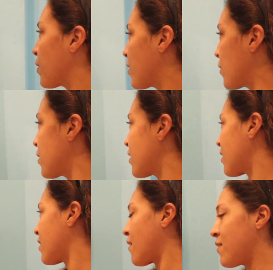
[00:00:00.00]
it's always
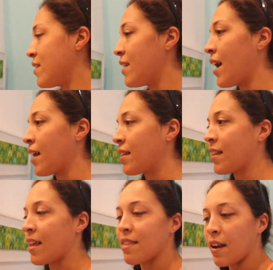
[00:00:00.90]
nice to have a desk.
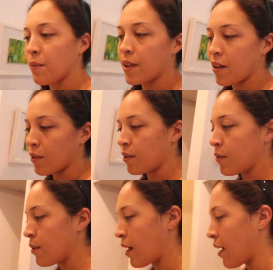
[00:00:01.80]
And then we
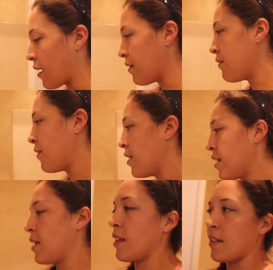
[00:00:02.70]
also have
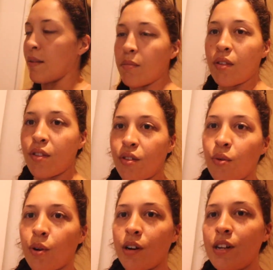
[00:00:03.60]
some
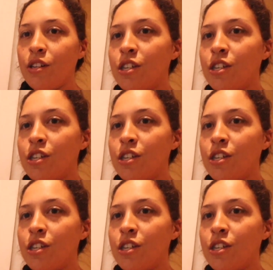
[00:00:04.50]
storage